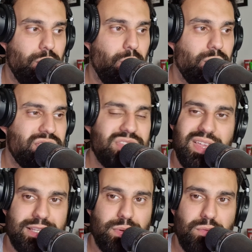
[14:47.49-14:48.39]
all of the
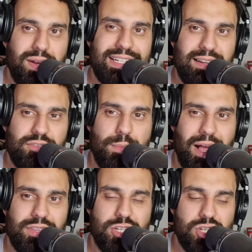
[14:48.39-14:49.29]
things we really loved
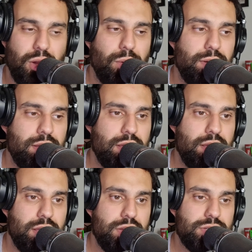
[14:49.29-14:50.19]
about this show.
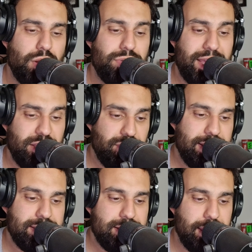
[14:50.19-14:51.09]
So thank you for
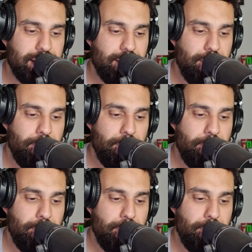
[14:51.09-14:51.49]
listening.